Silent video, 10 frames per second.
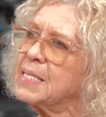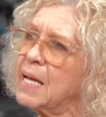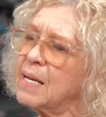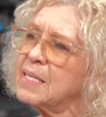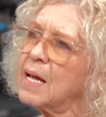
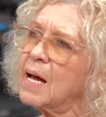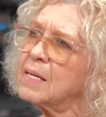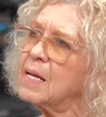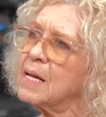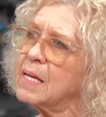Set
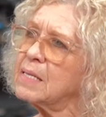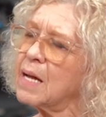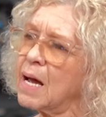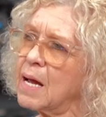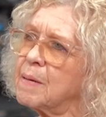aside a
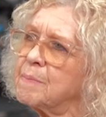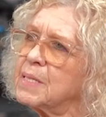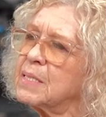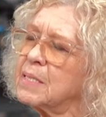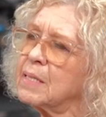time,